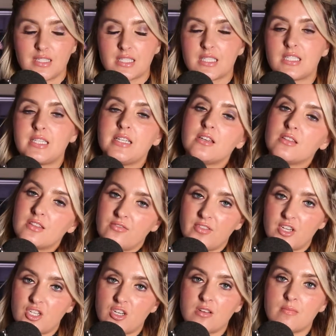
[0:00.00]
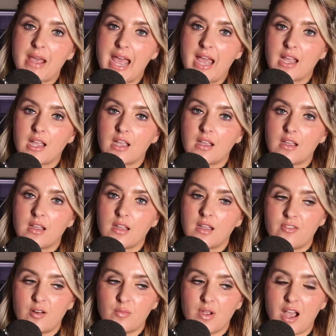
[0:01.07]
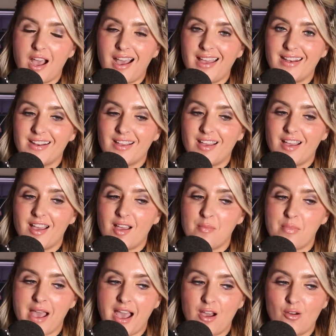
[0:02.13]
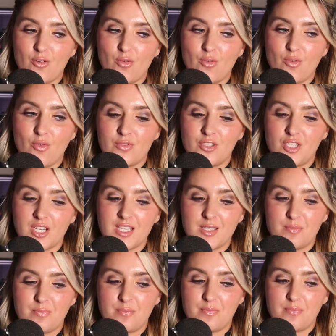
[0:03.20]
steal the vision back from God about just